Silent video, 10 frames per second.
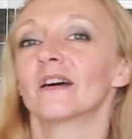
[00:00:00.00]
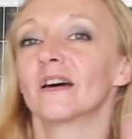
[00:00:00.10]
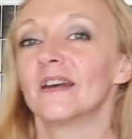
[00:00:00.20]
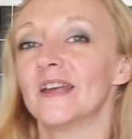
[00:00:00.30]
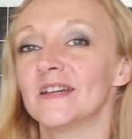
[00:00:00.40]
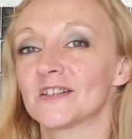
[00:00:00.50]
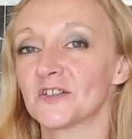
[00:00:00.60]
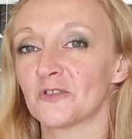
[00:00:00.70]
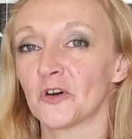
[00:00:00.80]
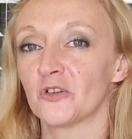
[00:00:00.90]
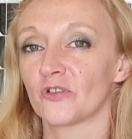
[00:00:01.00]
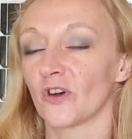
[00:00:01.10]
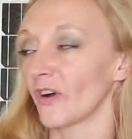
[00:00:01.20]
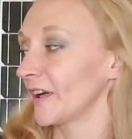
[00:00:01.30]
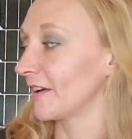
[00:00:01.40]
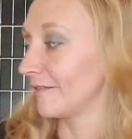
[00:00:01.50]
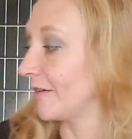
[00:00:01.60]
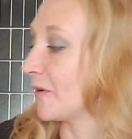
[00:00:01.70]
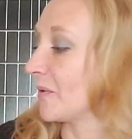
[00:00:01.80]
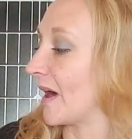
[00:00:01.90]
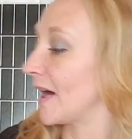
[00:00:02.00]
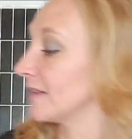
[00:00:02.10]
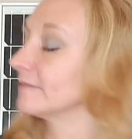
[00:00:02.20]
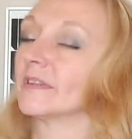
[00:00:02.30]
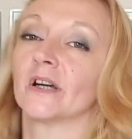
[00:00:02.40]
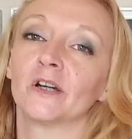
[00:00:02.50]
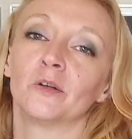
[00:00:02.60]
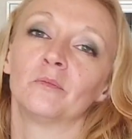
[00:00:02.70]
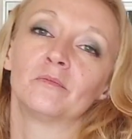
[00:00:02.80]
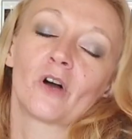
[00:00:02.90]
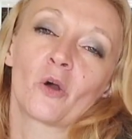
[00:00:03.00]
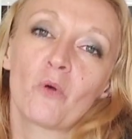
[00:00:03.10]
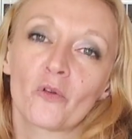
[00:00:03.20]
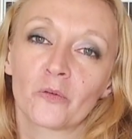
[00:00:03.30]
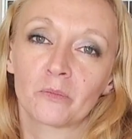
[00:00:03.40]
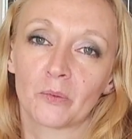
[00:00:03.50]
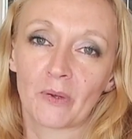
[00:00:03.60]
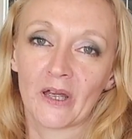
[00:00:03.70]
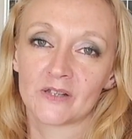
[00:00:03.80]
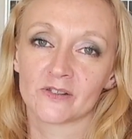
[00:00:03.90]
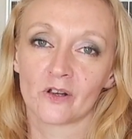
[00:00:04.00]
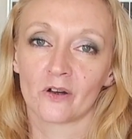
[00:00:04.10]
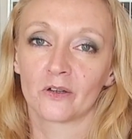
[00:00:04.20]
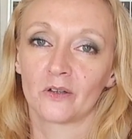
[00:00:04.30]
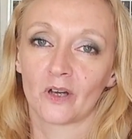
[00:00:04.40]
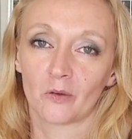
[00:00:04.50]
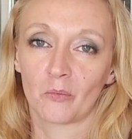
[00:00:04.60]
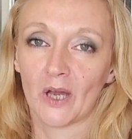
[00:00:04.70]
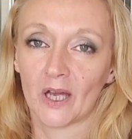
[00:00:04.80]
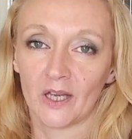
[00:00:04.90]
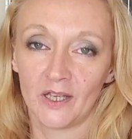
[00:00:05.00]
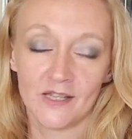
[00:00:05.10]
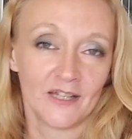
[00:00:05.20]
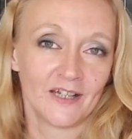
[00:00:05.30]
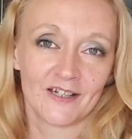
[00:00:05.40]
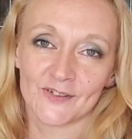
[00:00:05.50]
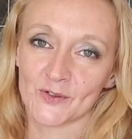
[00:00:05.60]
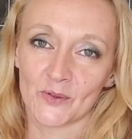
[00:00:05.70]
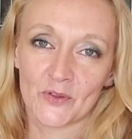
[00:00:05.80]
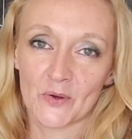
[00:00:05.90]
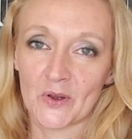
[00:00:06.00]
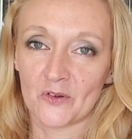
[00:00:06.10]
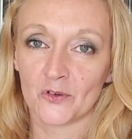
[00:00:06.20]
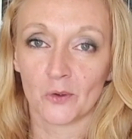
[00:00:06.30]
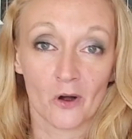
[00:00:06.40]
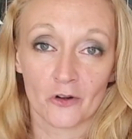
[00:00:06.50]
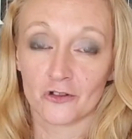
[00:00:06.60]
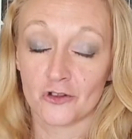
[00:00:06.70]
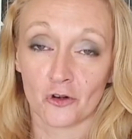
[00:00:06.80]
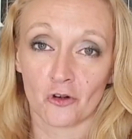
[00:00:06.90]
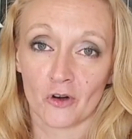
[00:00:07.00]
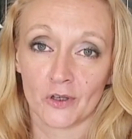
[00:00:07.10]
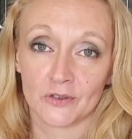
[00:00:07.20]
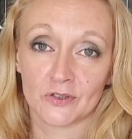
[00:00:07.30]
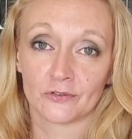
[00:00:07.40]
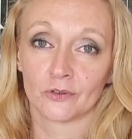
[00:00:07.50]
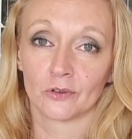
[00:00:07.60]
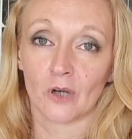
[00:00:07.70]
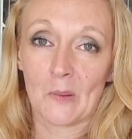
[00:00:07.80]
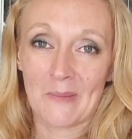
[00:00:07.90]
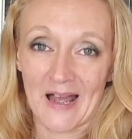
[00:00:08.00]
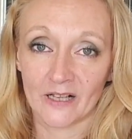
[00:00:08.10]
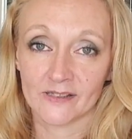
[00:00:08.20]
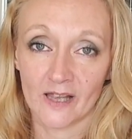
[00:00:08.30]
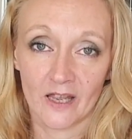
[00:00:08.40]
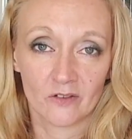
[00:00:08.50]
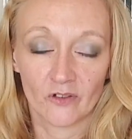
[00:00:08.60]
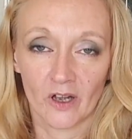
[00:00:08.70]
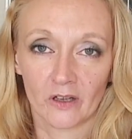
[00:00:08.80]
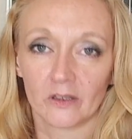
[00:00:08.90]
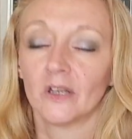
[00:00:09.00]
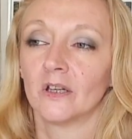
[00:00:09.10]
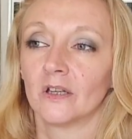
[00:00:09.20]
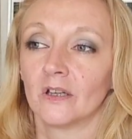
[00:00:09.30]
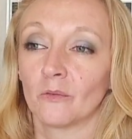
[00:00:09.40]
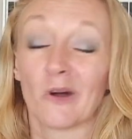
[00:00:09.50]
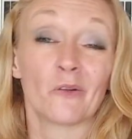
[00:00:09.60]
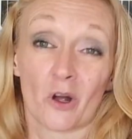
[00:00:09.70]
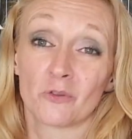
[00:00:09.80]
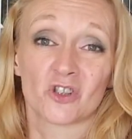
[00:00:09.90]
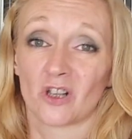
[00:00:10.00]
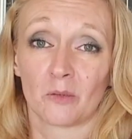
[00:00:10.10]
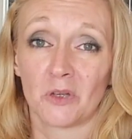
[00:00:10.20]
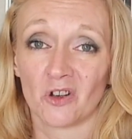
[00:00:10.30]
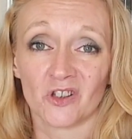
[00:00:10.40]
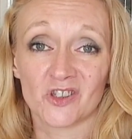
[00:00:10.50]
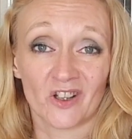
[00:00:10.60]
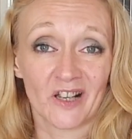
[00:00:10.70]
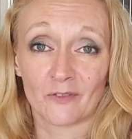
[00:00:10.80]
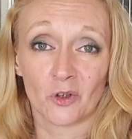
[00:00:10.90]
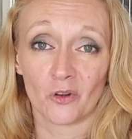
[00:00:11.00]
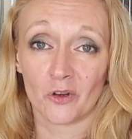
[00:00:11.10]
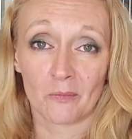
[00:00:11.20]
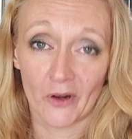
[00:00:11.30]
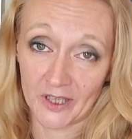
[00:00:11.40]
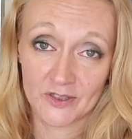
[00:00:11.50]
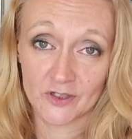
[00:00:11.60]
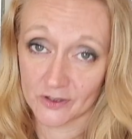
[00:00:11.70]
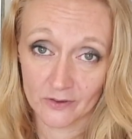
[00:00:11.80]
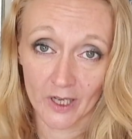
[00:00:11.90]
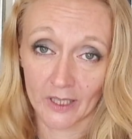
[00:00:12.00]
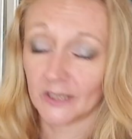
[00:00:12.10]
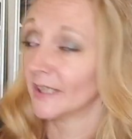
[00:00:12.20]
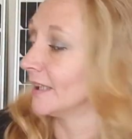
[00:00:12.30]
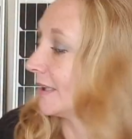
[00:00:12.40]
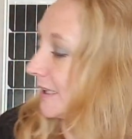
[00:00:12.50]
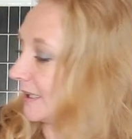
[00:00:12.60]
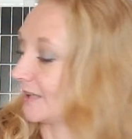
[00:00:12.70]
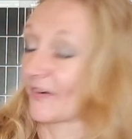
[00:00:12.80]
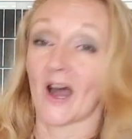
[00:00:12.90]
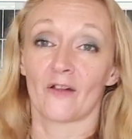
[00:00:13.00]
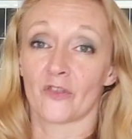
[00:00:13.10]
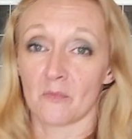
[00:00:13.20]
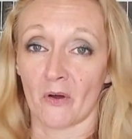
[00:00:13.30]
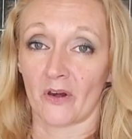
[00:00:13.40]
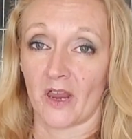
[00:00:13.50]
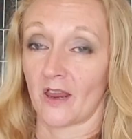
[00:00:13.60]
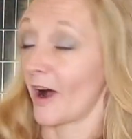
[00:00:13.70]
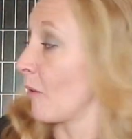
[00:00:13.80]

needed a roof light, knew that. I wasn't prepared to go and pay sort of €300 or €400 for a max air fan. Well, no, I'm just going to be honest, I haven't got the money to do that. If I had the money, I